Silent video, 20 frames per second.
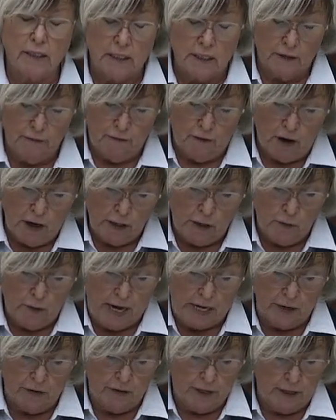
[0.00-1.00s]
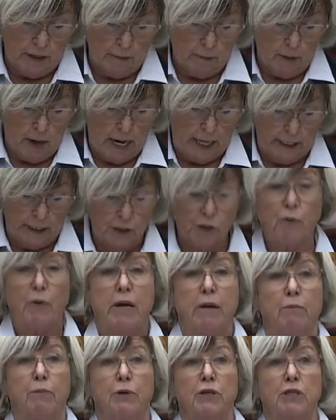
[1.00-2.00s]
is far greater than the mileage
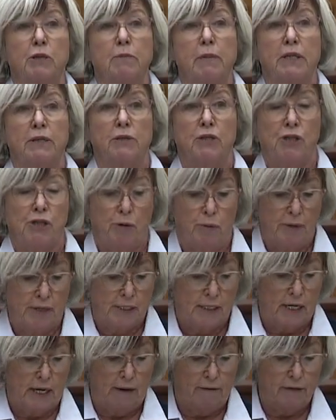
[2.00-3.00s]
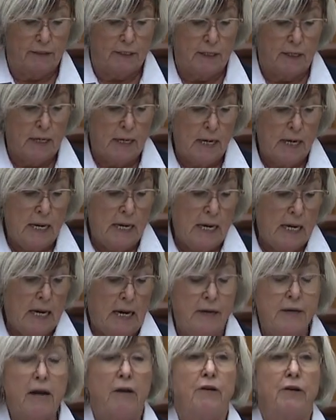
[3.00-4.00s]
reimbursement she receives.
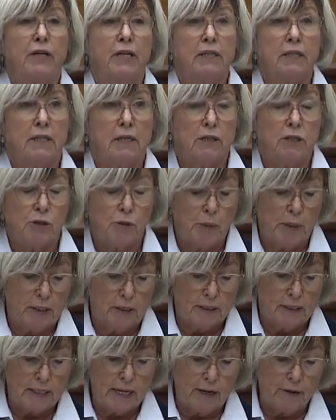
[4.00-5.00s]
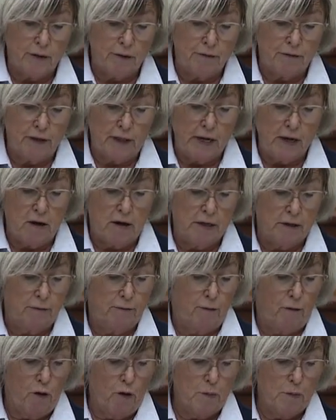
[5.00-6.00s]
Another constituent, Sandra Filion, a
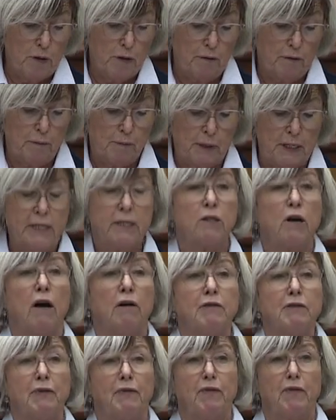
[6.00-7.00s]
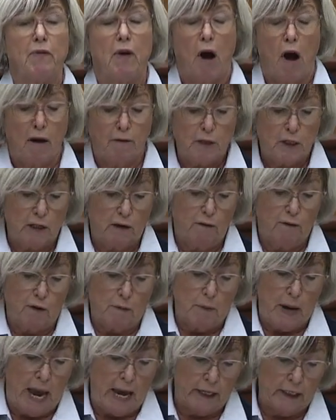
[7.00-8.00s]
former police officer
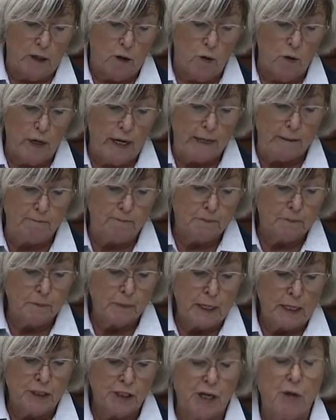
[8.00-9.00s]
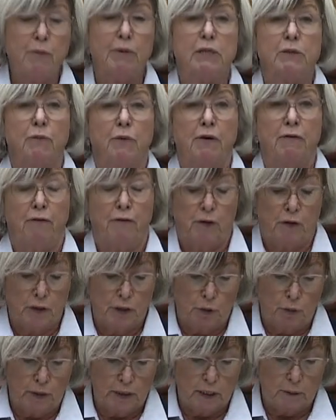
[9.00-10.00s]
from Atikokan, she was
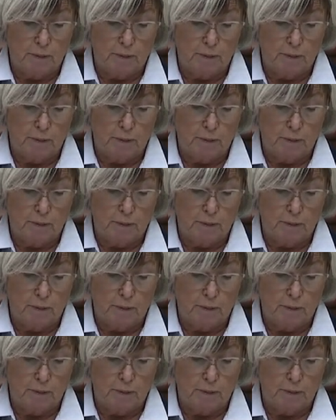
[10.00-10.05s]
referred to